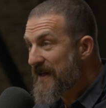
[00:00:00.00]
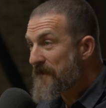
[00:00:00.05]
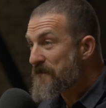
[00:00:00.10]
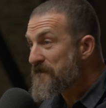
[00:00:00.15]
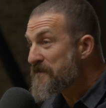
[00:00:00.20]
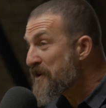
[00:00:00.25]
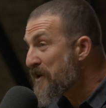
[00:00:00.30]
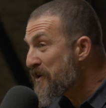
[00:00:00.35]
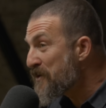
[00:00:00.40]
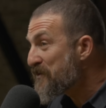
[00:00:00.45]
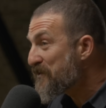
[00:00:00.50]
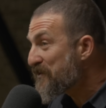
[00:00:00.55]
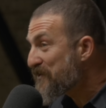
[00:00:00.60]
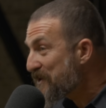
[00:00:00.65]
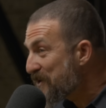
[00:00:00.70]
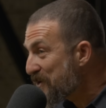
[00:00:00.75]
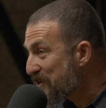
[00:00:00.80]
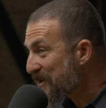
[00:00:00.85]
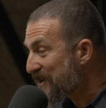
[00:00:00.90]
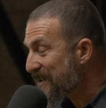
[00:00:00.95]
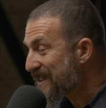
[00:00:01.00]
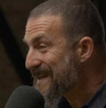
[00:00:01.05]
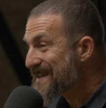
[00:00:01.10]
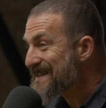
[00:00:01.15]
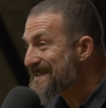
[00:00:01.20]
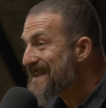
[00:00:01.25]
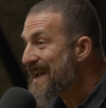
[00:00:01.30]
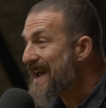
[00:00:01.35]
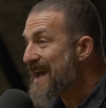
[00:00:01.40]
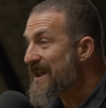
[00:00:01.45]
no fewer than
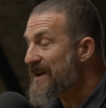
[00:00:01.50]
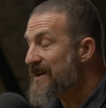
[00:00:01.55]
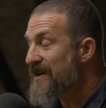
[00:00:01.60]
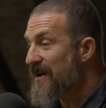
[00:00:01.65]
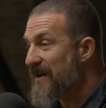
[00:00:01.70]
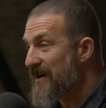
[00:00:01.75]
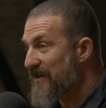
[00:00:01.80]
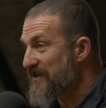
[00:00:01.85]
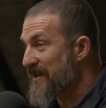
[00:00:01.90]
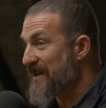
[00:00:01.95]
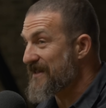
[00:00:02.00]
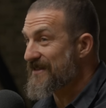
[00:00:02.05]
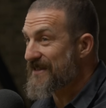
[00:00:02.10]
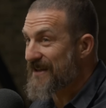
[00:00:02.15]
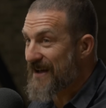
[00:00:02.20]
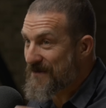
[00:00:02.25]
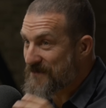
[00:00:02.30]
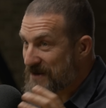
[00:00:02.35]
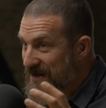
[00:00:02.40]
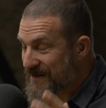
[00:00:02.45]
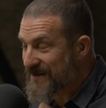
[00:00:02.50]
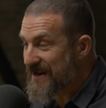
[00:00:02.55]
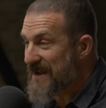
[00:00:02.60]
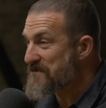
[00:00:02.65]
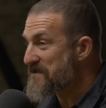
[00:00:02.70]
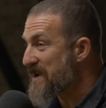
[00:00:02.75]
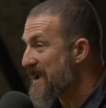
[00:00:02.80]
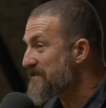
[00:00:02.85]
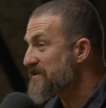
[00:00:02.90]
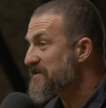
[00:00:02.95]
ten of, I'm not gonna
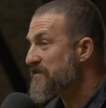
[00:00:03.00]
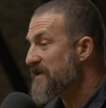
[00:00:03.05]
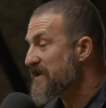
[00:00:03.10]
name names,